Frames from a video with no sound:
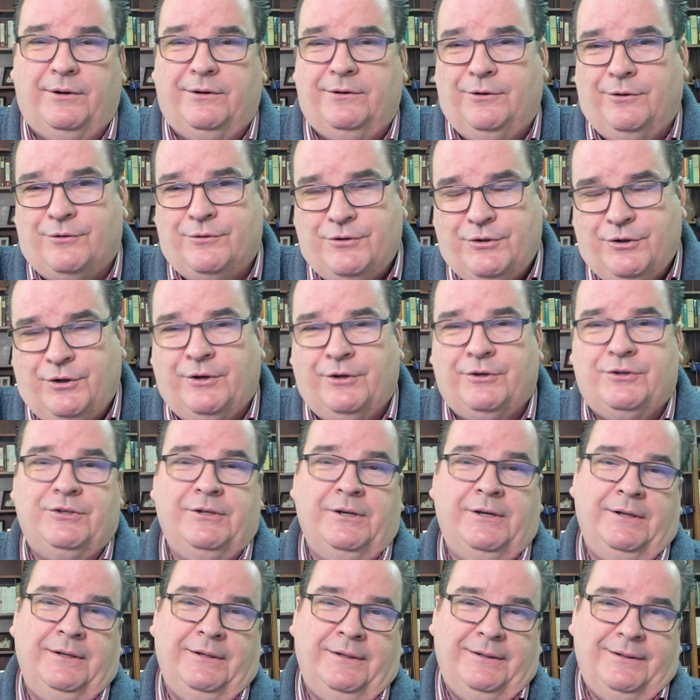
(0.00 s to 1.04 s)
your
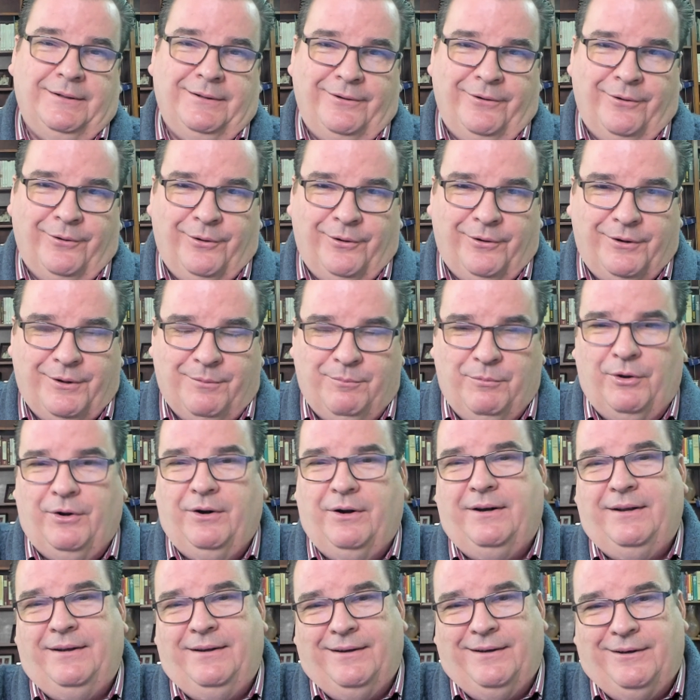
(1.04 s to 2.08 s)
church, your
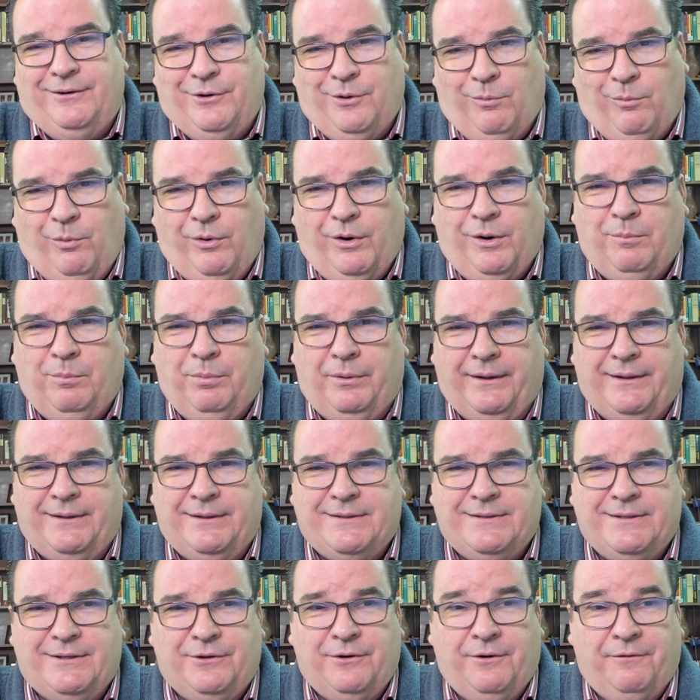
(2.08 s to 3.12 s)
community, and your
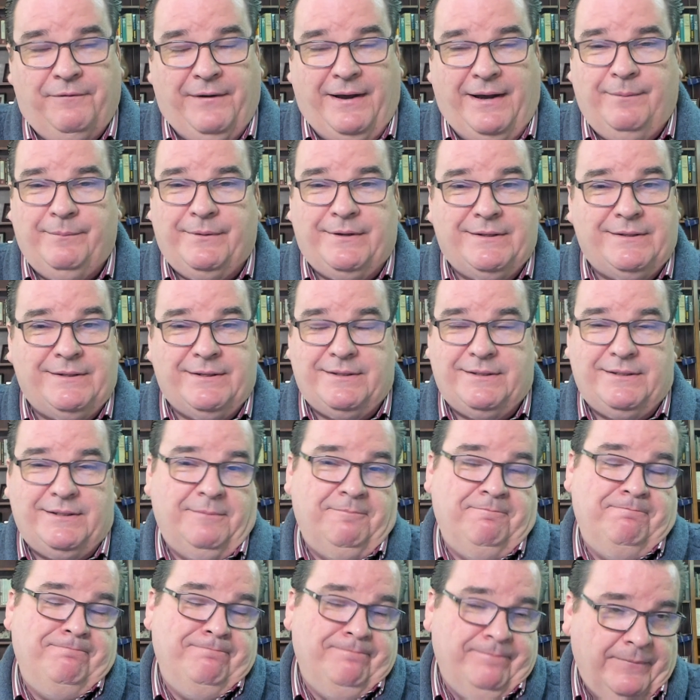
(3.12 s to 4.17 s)
workplace, and your family
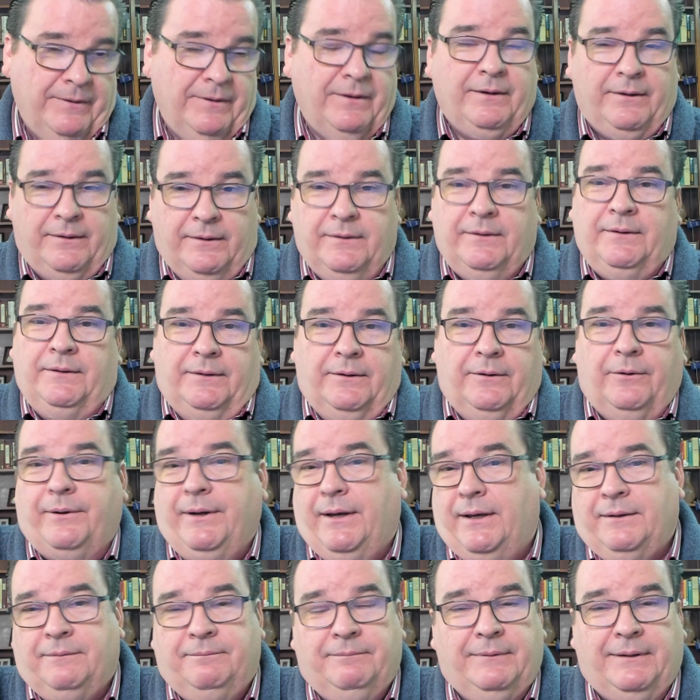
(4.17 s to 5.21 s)
system,
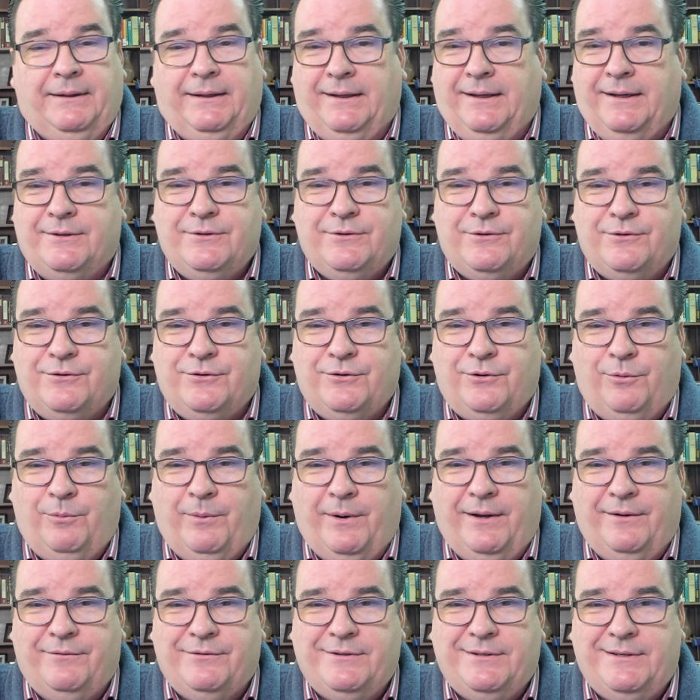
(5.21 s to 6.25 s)
okay, I guess there's no
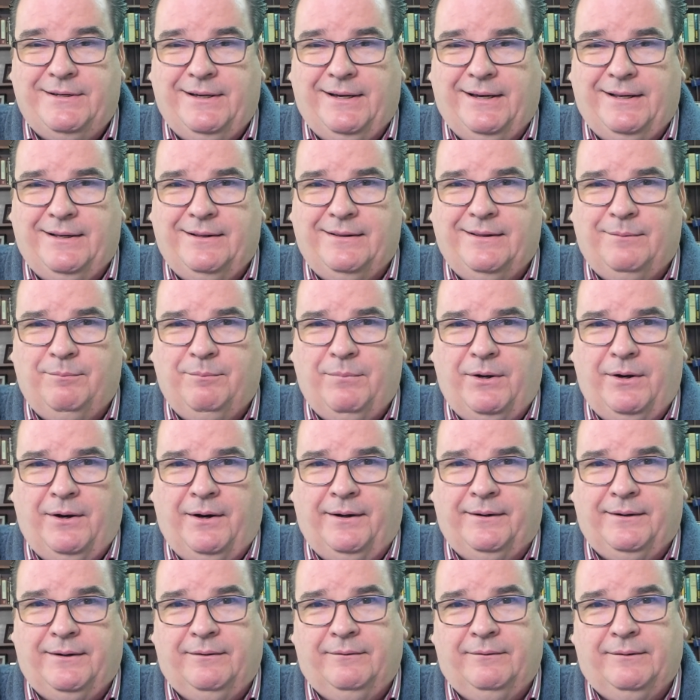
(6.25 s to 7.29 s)
way of seeing anything
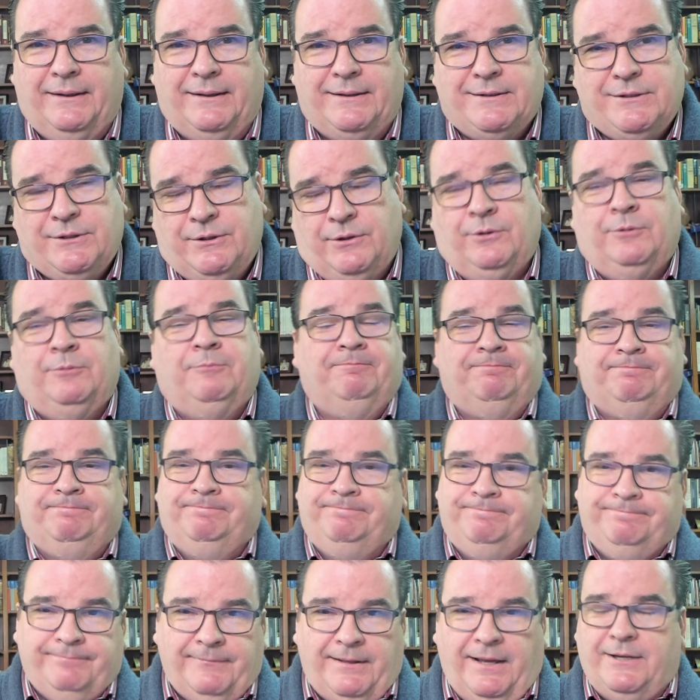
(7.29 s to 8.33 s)
beyond. And so
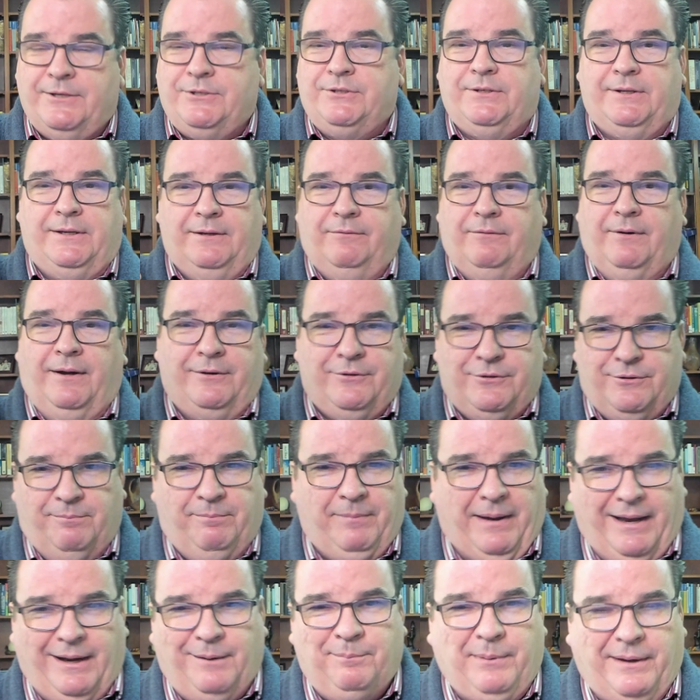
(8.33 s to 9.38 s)
I should
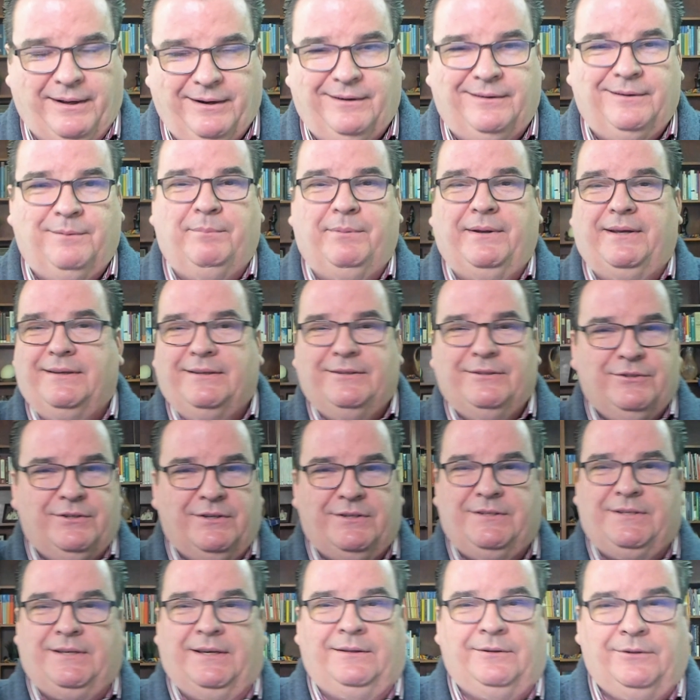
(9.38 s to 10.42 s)
backpedal a bit and
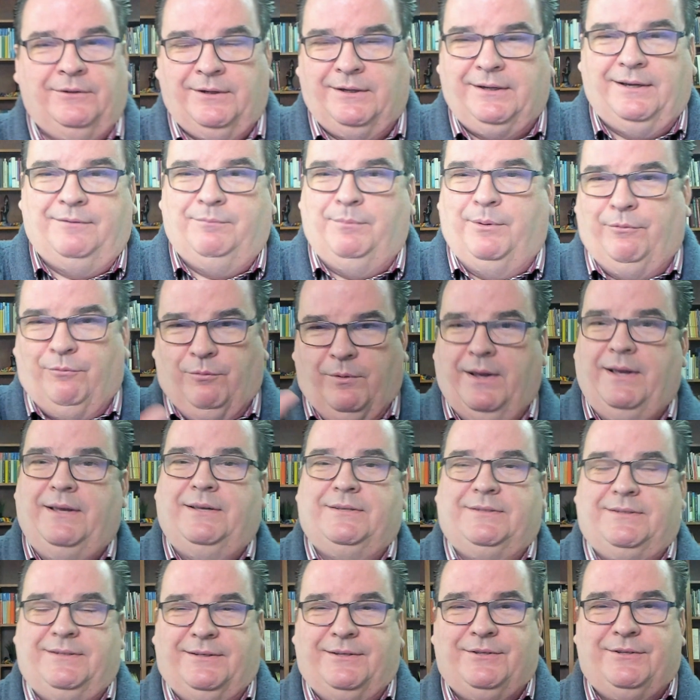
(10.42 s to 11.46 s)
just say, look, I've been
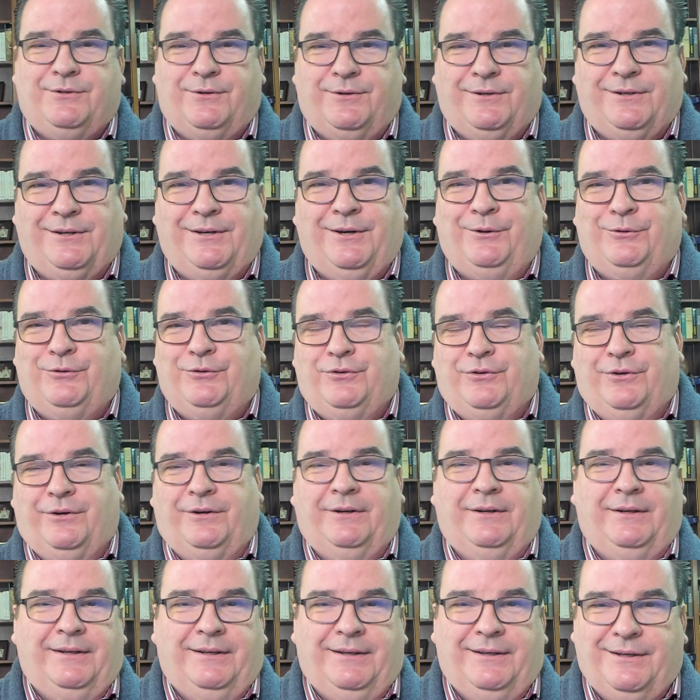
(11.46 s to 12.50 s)
raised in a certain
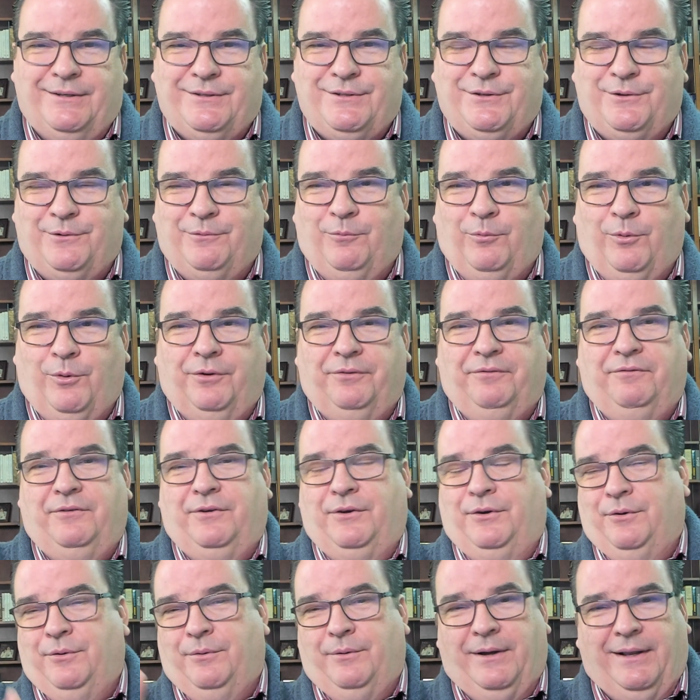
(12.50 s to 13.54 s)
culture, a certain
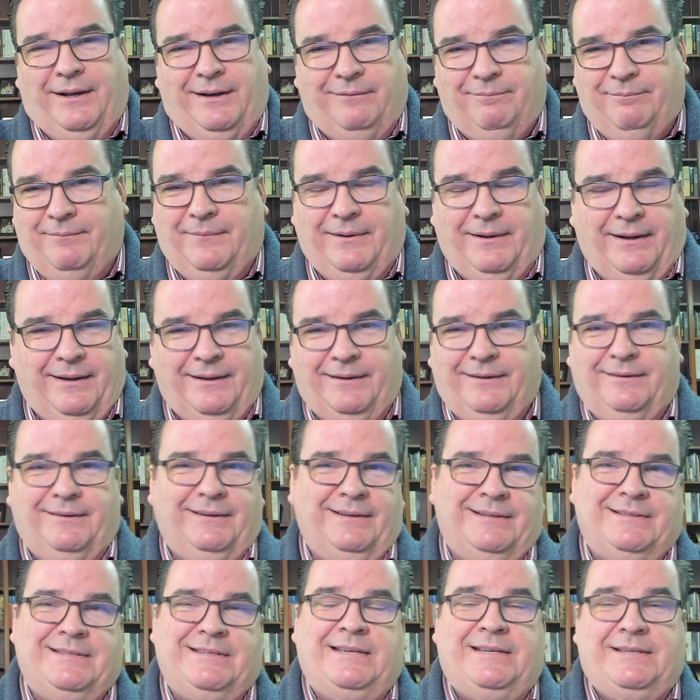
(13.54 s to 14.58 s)
worldview, and
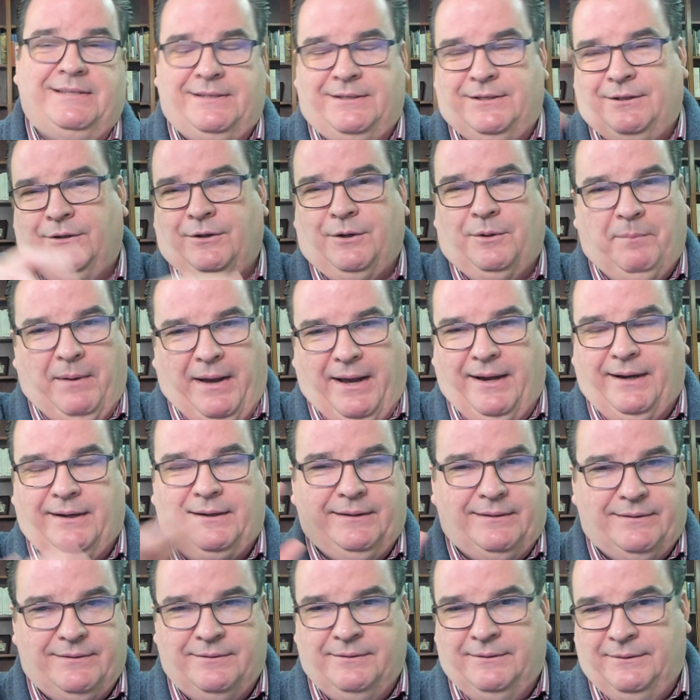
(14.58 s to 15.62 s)
it's easy to look back
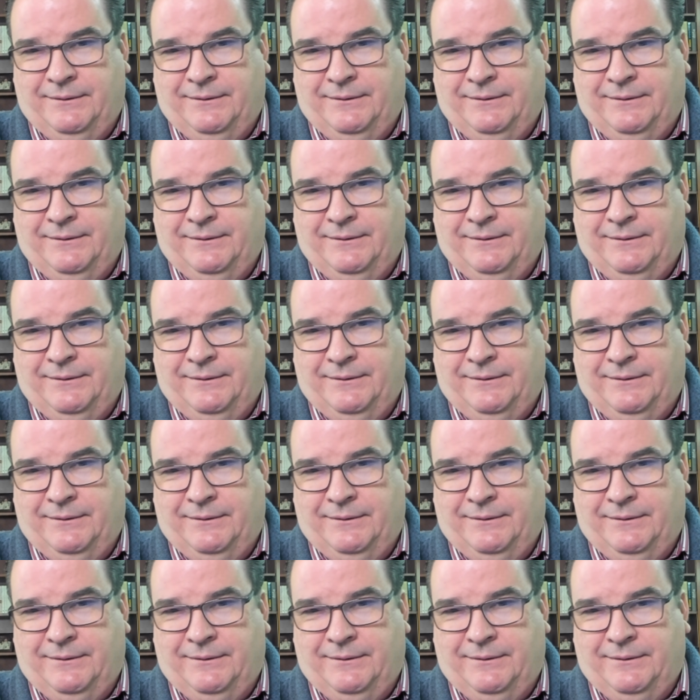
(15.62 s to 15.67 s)
and,